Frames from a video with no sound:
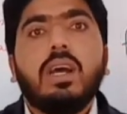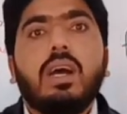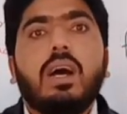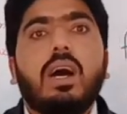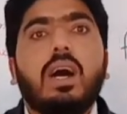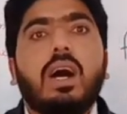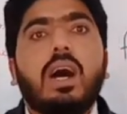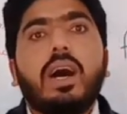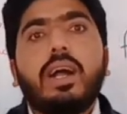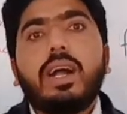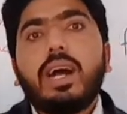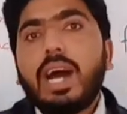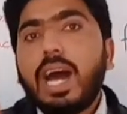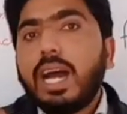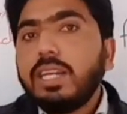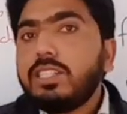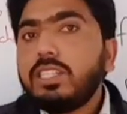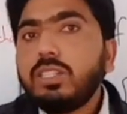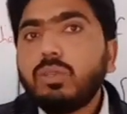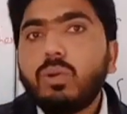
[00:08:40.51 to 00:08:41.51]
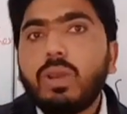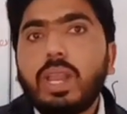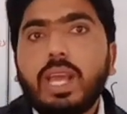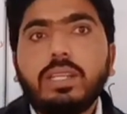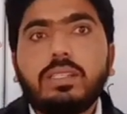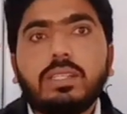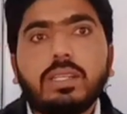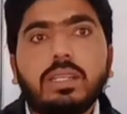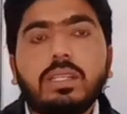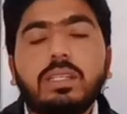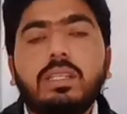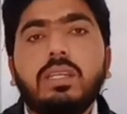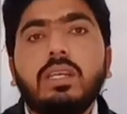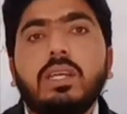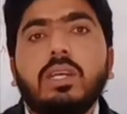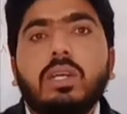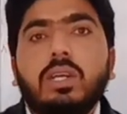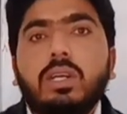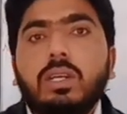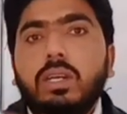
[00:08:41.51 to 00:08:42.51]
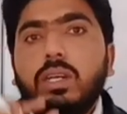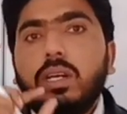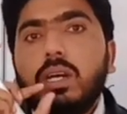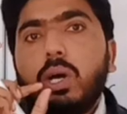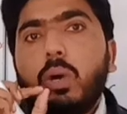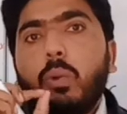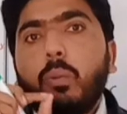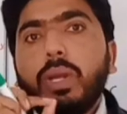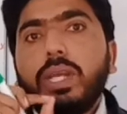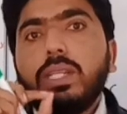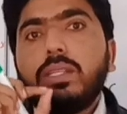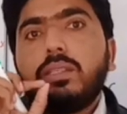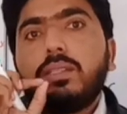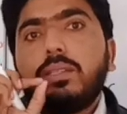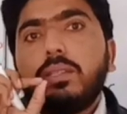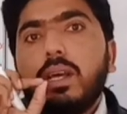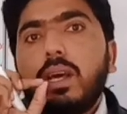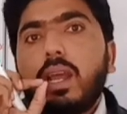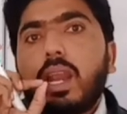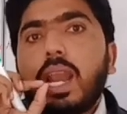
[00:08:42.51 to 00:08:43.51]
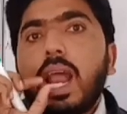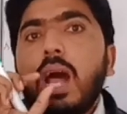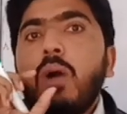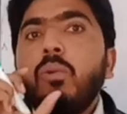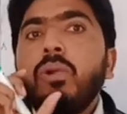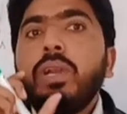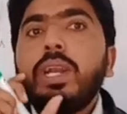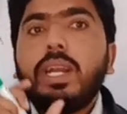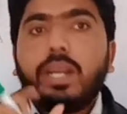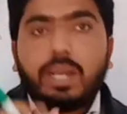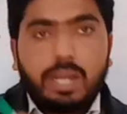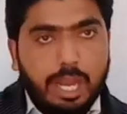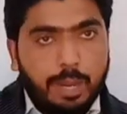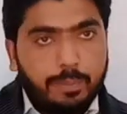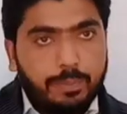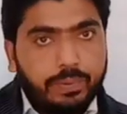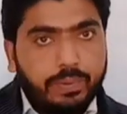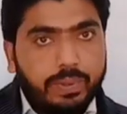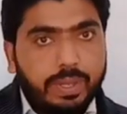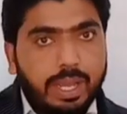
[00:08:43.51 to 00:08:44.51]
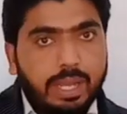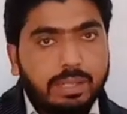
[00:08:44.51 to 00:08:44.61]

are articulated with rounded lips,